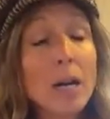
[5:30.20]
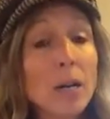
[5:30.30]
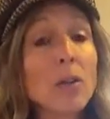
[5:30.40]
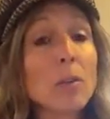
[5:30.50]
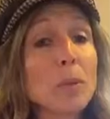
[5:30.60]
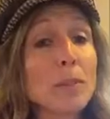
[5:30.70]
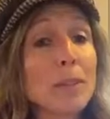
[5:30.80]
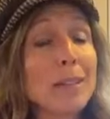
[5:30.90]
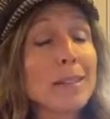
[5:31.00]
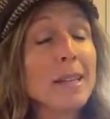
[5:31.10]
called the
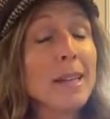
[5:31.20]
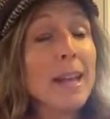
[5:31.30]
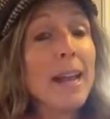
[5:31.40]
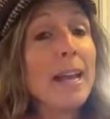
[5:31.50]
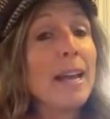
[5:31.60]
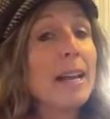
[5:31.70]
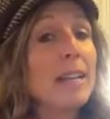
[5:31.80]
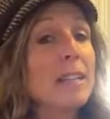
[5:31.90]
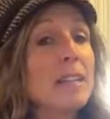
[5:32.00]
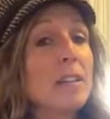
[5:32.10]
Murphys.
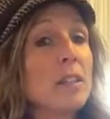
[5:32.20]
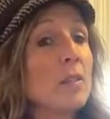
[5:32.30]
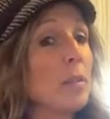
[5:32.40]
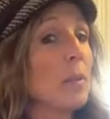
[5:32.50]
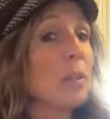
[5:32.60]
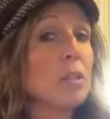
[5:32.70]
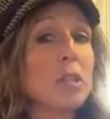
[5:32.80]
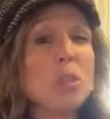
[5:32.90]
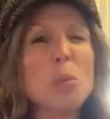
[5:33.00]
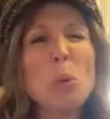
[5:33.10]
And this family
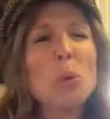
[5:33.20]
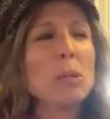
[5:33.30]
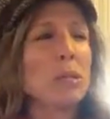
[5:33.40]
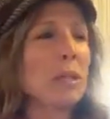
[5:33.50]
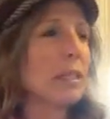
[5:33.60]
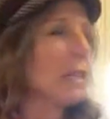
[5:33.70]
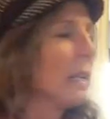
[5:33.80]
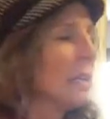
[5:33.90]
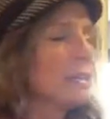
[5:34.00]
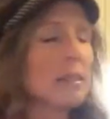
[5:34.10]
just pours on
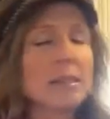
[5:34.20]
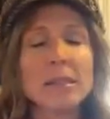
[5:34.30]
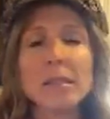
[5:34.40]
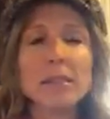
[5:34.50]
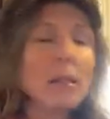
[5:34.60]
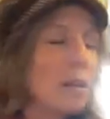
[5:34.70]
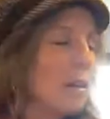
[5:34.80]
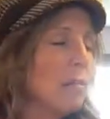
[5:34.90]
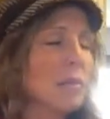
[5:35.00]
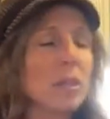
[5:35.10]
kindness and
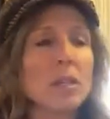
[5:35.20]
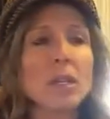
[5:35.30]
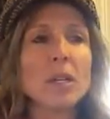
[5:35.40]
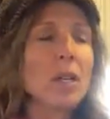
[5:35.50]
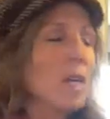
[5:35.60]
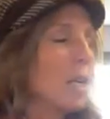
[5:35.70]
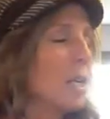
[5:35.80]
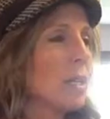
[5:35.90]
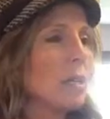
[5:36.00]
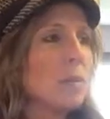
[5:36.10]
love to her,
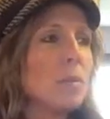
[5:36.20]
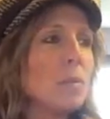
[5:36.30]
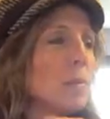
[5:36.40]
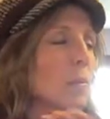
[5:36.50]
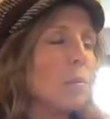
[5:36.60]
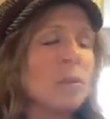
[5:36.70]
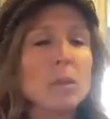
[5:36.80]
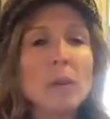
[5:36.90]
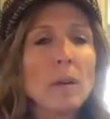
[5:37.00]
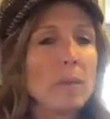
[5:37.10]

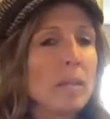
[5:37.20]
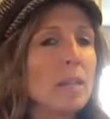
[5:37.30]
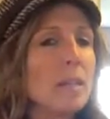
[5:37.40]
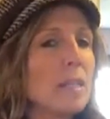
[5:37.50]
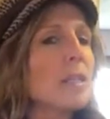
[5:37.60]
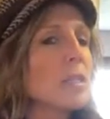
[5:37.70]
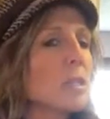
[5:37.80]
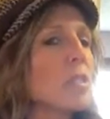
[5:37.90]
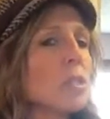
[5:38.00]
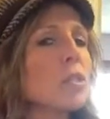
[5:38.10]
throughout thick and thin. And it's
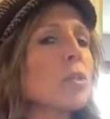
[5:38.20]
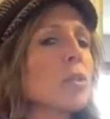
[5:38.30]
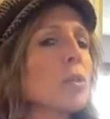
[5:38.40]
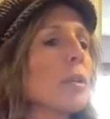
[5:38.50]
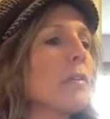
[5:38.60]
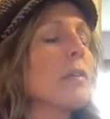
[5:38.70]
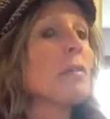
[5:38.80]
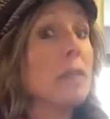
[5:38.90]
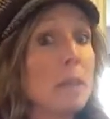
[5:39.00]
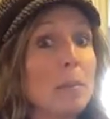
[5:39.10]
just a story of
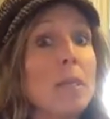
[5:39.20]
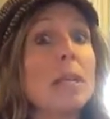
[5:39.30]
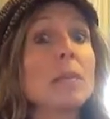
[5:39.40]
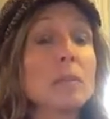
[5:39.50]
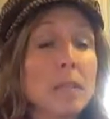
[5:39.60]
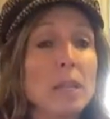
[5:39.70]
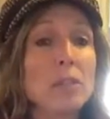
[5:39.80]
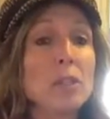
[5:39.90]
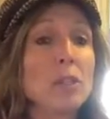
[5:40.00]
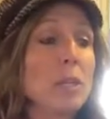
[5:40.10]
family and
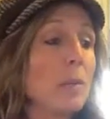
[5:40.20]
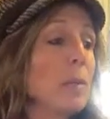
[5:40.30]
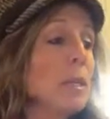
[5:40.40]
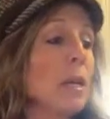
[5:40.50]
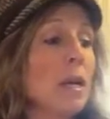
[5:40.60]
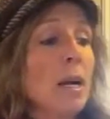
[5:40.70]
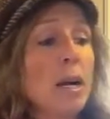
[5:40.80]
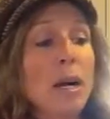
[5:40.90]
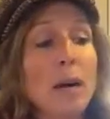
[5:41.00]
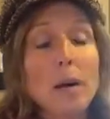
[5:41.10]
relationships.
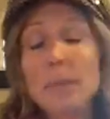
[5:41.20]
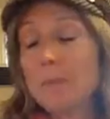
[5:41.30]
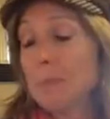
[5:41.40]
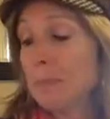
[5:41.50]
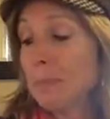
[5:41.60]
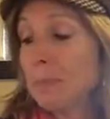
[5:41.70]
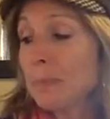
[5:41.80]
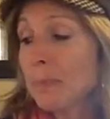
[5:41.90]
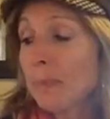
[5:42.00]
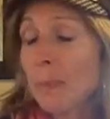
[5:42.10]

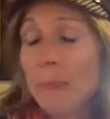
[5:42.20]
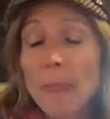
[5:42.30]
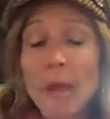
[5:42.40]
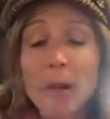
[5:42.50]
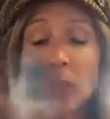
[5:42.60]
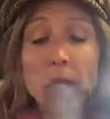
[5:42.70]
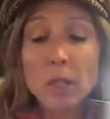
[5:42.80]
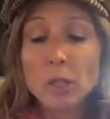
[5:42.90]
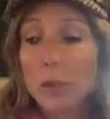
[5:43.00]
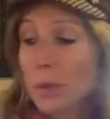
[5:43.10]
Hound
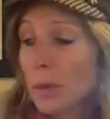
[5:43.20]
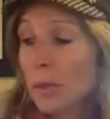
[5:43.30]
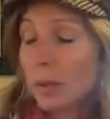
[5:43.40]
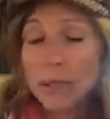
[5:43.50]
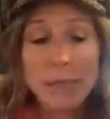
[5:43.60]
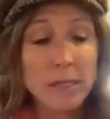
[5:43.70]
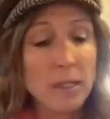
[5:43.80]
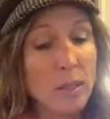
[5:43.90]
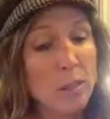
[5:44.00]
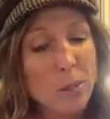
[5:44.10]
Dog True is
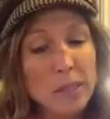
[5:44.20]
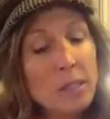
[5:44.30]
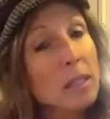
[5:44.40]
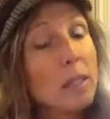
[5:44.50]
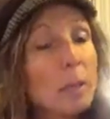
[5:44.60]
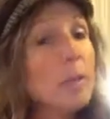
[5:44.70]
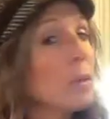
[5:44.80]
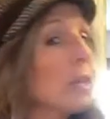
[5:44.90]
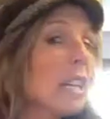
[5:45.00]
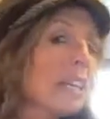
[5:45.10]
another book that's a little bit
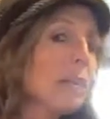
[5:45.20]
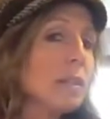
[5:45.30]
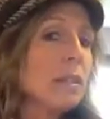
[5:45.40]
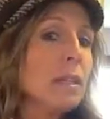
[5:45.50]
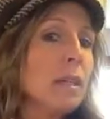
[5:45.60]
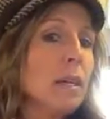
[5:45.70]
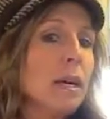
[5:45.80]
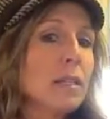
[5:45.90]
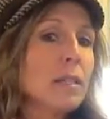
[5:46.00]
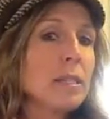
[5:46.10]
more kind of
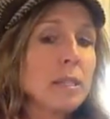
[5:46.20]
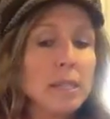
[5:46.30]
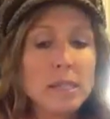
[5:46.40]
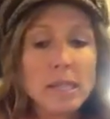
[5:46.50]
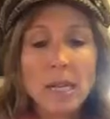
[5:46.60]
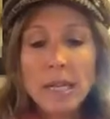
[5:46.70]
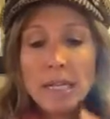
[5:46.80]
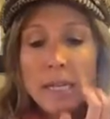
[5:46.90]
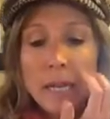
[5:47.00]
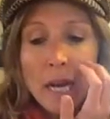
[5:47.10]
on the serious
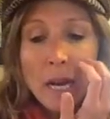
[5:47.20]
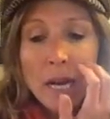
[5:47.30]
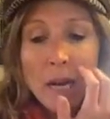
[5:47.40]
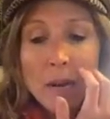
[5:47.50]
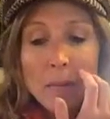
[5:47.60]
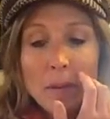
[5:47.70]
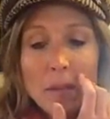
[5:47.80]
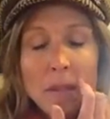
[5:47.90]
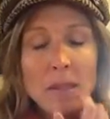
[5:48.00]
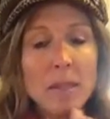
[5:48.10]
side.
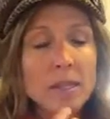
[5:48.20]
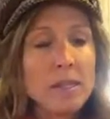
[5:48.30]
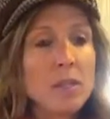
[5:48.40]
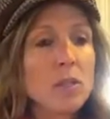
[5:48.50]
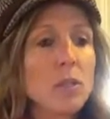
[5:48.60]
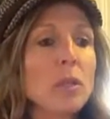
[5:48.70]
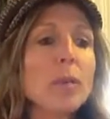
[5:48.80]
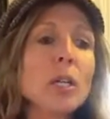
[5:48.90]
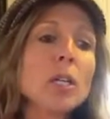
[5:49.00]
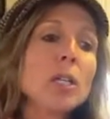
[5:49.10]
This is a story
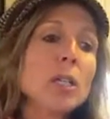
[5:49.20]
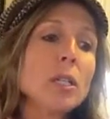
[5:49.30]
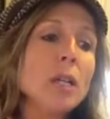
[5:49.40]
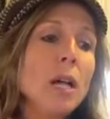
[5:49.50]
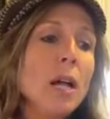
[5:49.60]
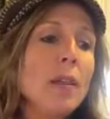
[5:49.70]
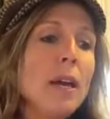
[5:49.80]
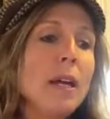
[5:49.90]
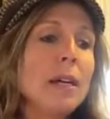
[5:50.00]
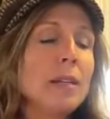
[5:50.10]
about a girl
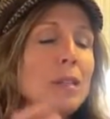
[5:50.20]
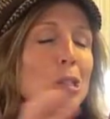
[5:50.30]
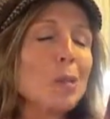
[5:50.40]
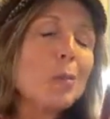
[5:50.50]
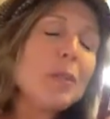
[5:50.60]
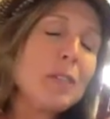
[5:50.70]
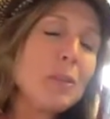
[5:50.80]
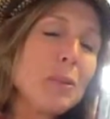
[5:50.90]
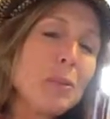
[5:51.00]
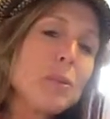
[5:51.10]
that is moving
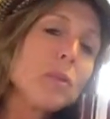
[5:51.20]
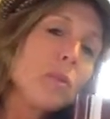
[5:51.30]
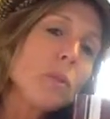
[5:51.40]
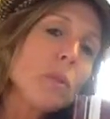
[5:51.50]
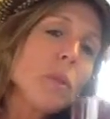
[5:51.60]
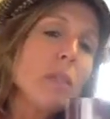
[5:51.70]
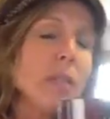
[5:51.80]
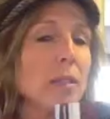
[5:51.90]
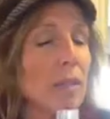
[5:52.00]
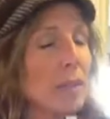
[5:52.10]
to a new school,
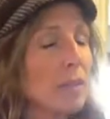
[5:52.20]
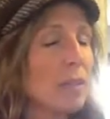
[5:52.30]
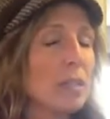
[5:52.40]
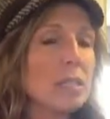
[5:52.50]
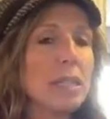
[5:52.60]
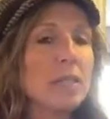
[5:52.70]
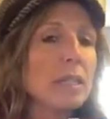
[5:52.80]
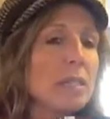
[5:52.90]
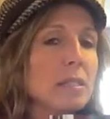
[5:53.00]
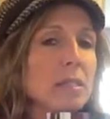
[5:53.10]
kind of all the
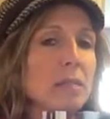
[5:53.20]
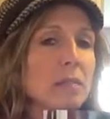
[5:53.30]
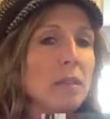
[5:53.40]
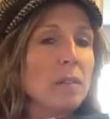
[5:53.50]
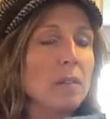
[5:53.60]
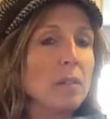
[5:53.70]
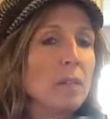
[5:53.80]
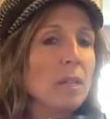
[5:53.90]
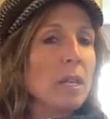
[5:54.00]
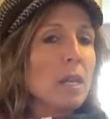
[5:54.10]
scariness that's involved
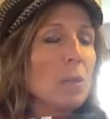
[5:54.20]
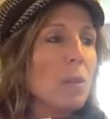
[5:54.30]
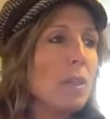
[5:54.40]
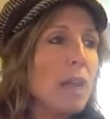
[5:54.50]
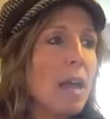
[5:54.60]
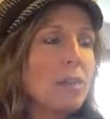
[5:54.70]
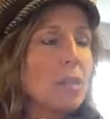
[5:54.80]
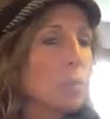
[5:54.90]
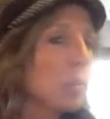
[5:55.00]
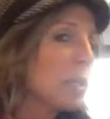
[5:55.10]
with that.
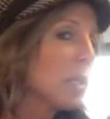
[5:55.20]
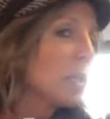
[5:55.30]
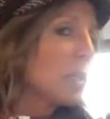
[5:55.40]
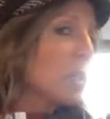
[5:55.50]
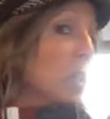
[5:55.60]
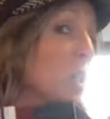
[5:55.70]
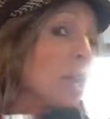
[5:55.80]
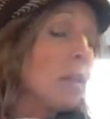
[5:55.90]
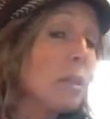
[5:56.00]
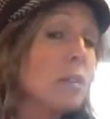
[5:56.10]
She's pretty nervous. Her
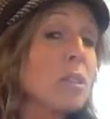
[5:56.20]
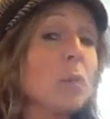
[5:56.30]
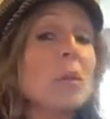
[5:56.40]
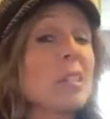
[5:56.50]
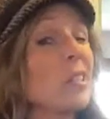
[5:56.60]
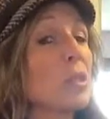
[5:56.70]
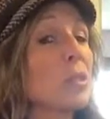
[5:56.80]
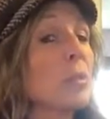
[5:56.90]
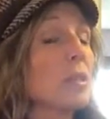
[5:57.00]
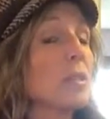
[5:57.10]
uncle actually works at the
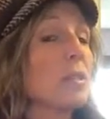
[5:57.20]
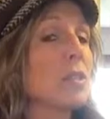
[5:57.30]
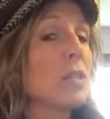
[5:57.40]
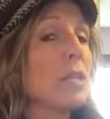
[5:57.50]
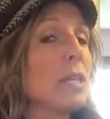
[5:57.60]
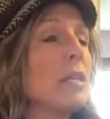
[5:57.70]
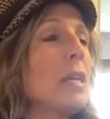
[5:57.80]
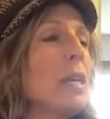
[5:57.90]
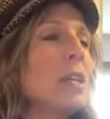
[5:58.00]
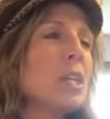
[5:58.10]
school as a custodian.
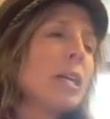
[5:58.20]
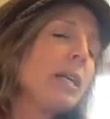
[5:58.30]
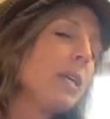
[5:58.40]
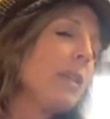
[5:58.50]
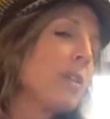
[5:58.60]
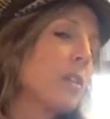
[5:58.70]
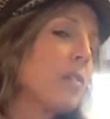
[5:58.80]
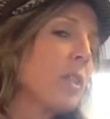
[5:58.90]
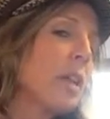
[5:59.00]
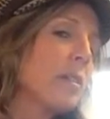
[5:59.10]
She kind of thinks if
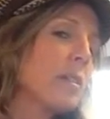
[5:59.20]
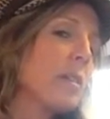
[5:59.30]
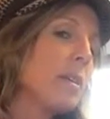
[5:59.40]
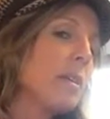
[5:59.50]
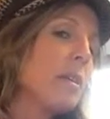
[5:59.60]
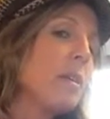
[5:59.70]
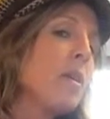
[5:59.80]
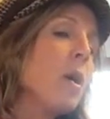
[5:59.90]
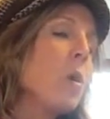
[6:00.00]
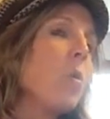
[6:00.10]
she has an in
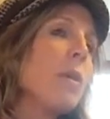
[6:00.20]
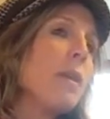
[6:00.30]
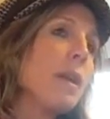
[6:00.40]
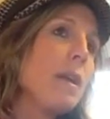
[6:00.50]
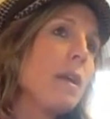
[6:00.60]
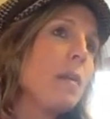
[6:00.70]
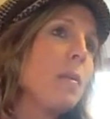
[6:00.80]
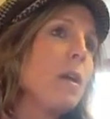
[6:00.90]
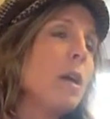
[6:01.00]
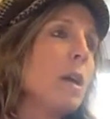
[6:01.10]
with
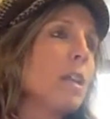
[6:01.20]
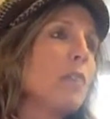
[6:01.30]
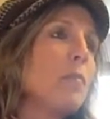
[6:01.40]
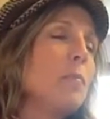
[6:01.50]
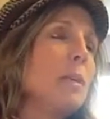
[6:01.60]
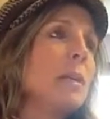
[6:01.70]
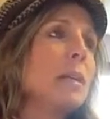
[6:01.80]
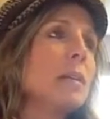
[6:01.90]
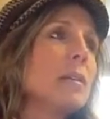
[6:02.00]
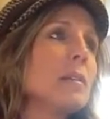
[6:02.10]
him, kind of being
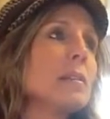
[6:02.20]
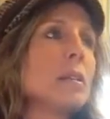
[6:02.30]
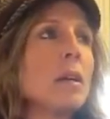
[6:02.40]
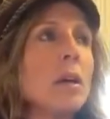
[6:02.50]
his